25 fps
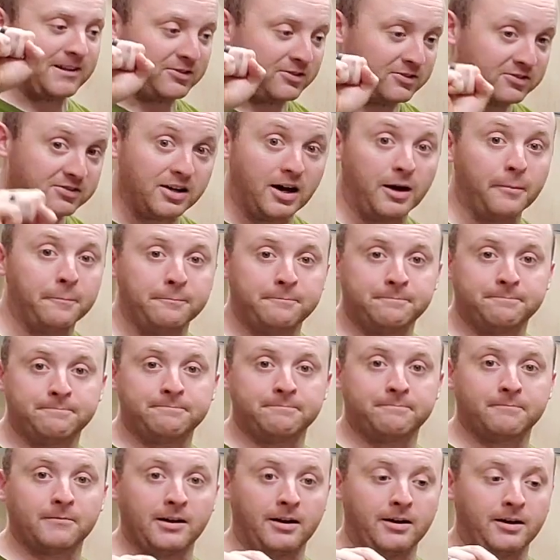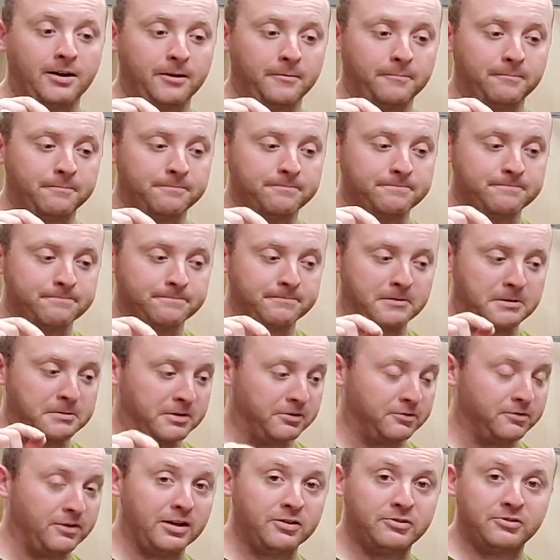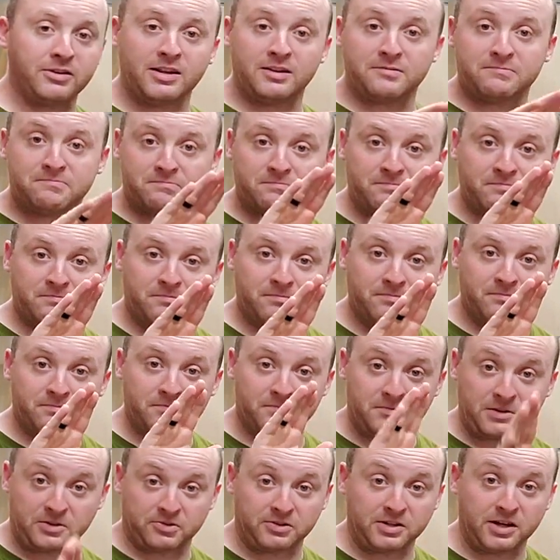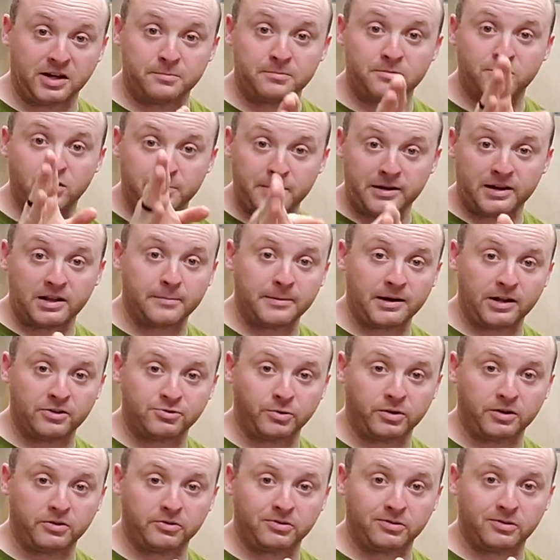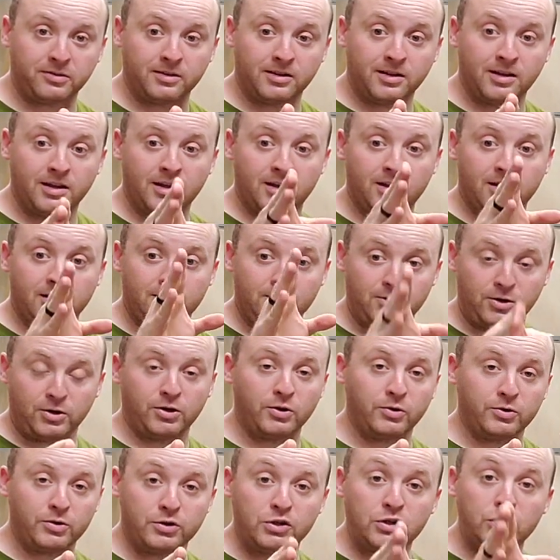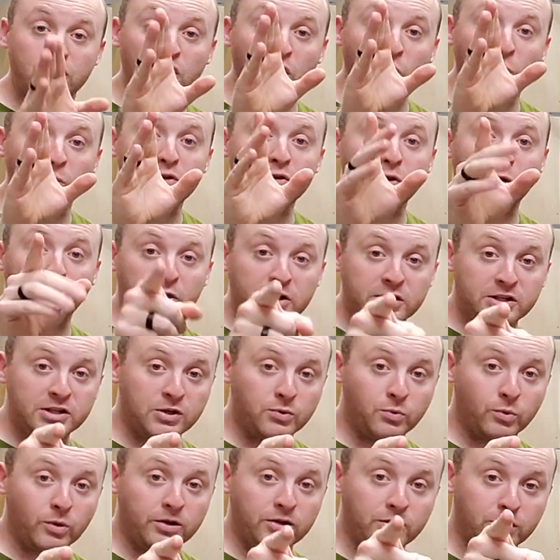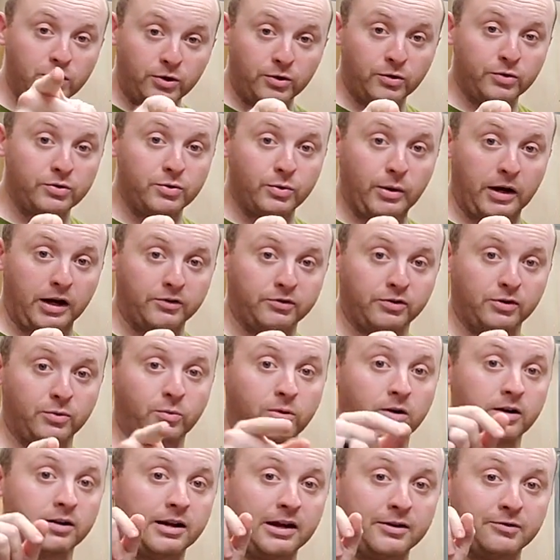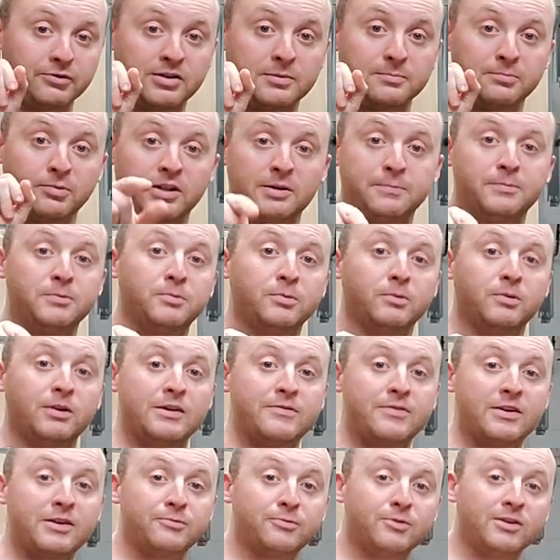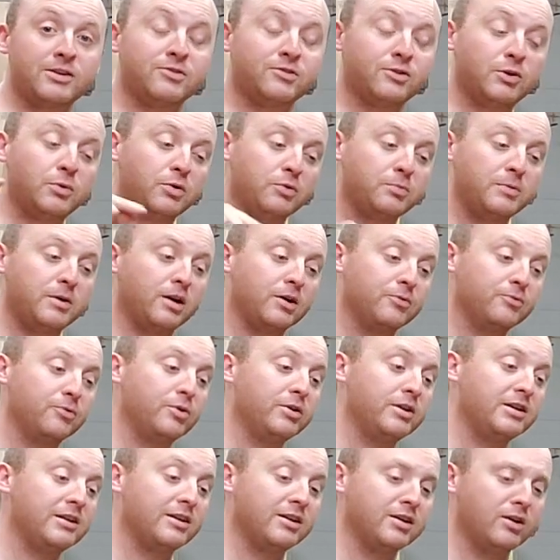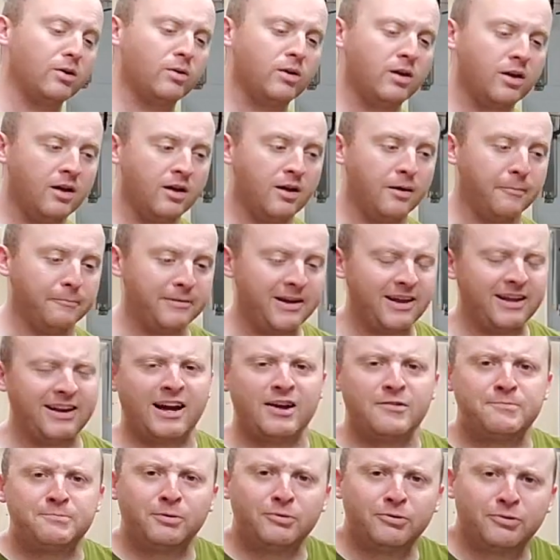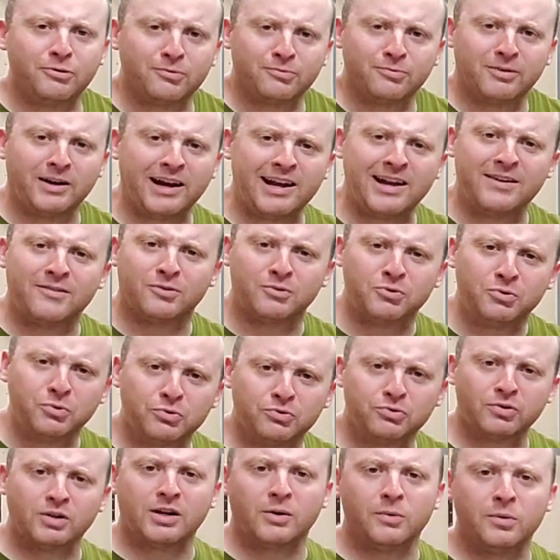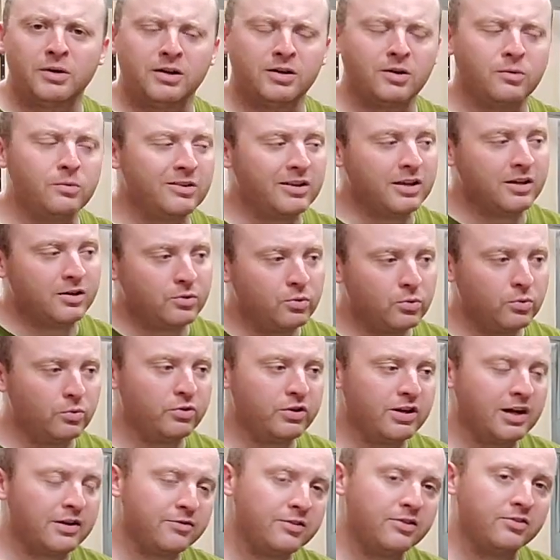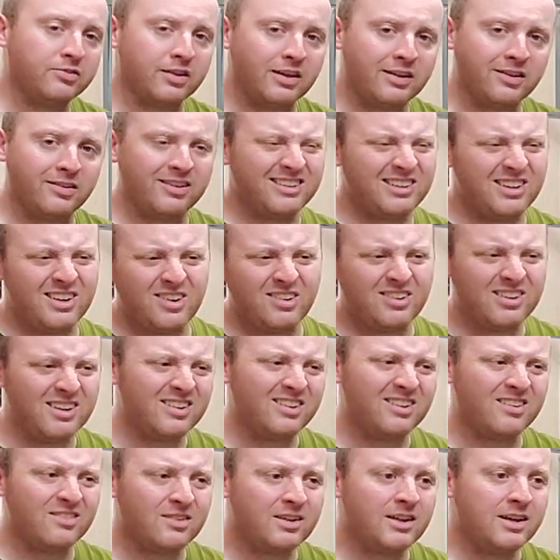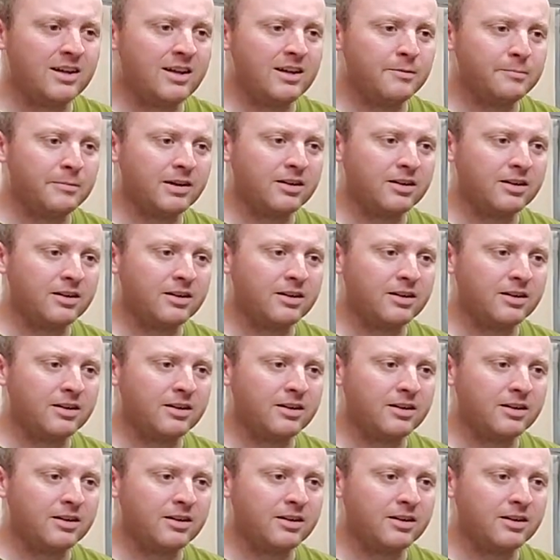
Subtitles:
That's dumb. I'm gonna flat say it. It's dumb. You're making a bad choice. You don't know. You know what you think you want. You don't know what you actually want. I've seen plenty of people. I've had friends go with me off roading and go, "Man, I have a cool truck. I want to go. Okay, cool. Do you have this?" And I'm like, "No, no, no."